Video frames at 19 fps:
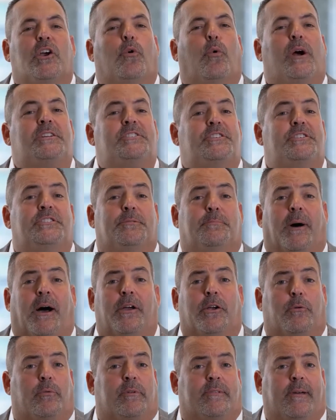Questions
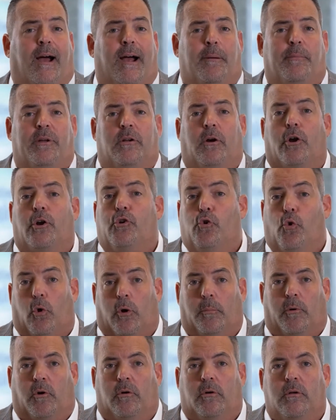about your retirement are
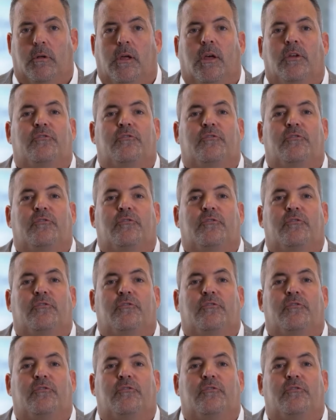normal.